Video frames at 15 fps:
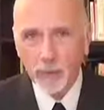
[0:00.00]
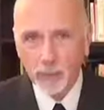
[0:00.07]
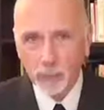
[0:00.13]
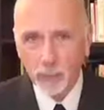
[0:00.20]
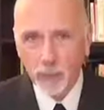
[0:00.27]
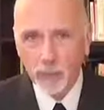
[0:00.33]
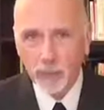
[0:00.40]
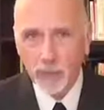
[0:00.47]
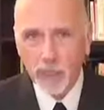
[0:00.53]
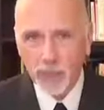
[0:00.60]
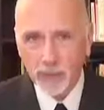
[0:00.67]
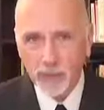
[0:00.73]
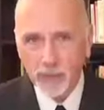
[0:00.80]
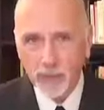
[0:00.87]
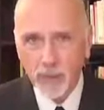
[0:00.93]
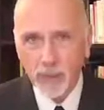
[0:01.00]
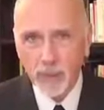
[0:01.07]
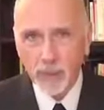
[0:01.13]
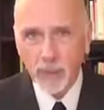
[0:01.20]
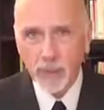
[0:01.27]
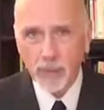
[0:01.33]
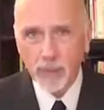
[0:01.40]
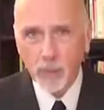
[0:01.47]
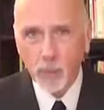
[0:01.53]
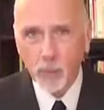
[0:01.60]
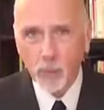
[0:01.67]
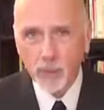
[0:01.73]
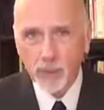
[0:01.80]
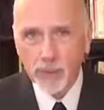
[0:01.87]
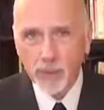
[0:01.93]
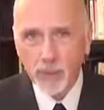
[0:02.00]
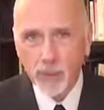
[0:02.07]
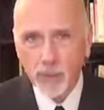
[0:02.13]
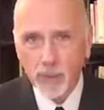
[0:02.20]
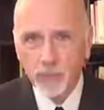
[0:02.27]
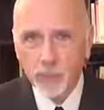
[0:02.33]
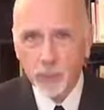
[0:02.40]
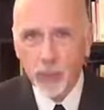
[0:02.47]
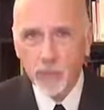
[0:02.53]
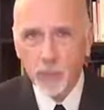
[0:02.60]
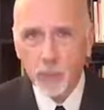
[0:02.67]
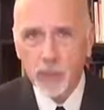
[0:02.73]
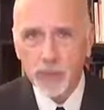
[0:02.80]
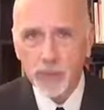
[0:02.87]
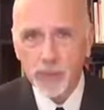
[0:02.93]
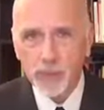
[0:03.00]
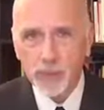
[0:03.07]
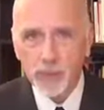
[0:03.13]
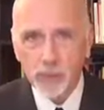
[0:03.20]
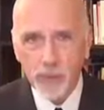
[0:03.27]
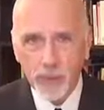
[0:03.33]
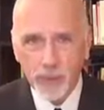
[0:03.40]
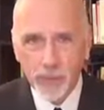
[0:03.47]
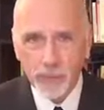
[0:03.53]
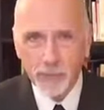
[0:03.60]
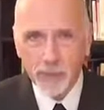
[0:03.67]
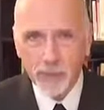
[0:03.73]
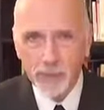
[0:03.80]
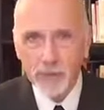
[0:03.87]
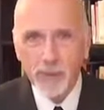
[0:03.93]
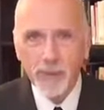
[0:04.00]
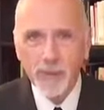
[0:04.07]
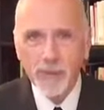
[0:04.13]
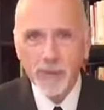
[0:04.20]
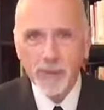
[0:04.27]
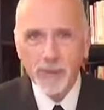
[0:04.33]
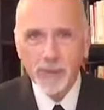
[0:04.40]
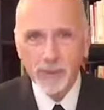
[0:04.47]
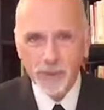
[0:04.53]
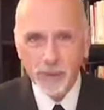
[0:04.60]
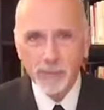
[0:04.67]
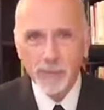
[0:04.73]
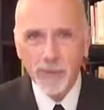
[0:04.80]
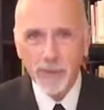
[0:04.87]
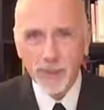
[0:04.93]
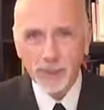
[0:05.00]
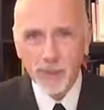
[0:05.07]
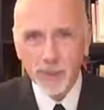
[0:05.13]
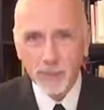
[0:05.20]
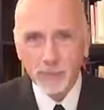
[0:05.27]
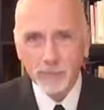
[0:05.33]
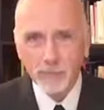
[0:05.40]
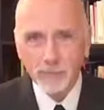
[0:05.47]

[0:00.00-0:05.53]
this webcast. As always, if you have questions or comments, send me an email.